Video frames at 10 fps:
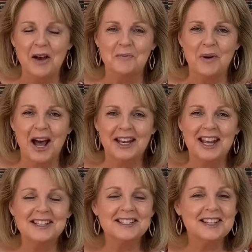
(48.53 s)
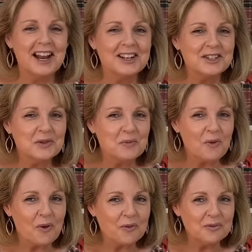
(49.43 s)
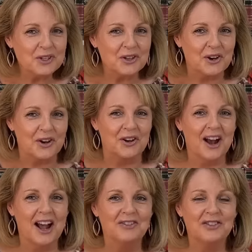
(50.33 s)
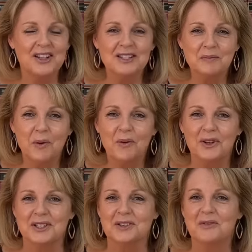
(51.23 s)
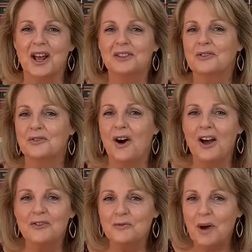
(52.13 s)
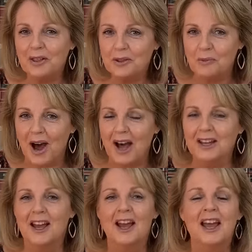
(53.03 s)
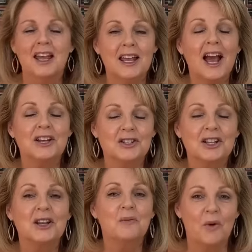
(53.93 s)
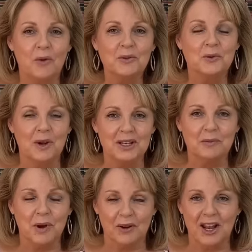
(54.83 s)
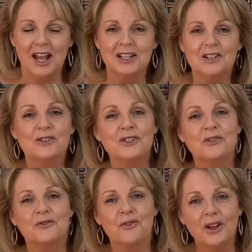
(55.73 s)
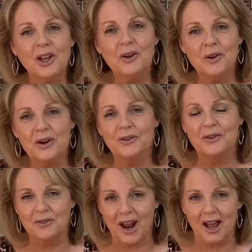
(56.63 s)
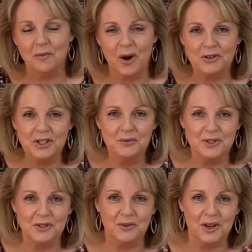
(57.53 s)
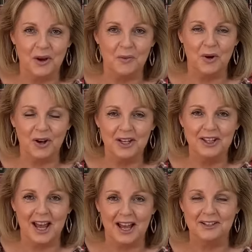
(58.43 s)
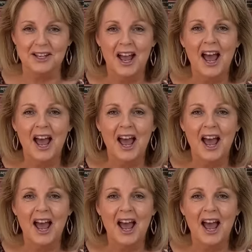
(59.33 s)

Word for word: But he started to warm to her at this point. Around the five-month mark, he actually warmed to Wendy Berry, and he used to follow her around while she was doing her work in the house